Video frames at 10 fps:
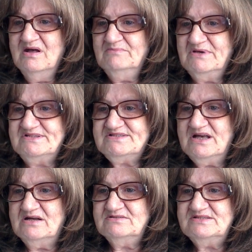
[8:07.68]
My
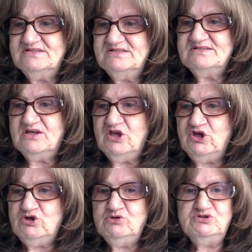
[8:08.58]
son sees a
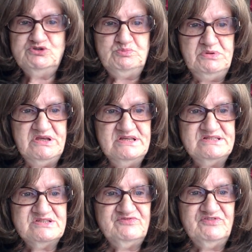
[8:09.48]
huge
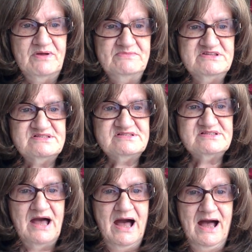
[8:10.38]
piece from the
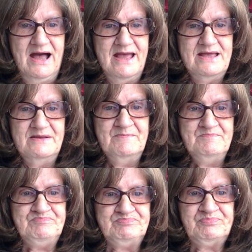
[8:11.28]
sky
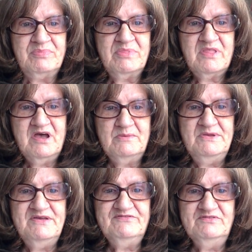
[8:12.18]

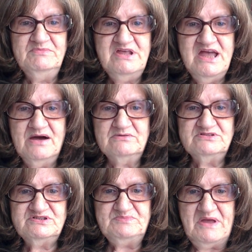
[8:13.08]
coming from the
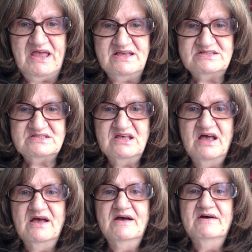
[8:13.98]
outer space
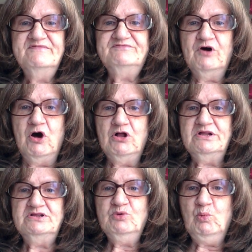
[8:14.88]
fall
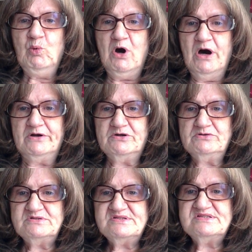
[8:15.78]
in the
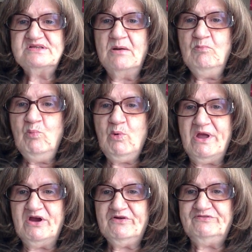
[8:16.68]
water
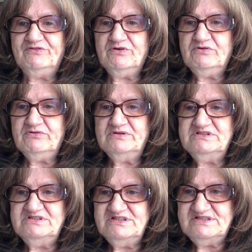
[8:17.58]
somewhere further in
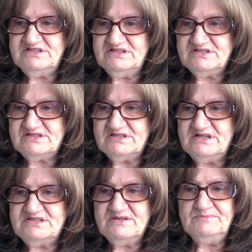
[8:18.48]
the distance.
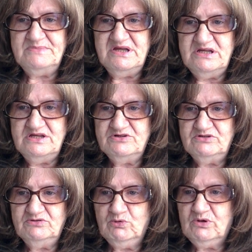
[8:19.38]
It's a
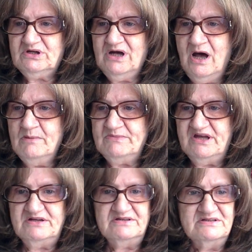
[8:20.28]
meteor or a comet.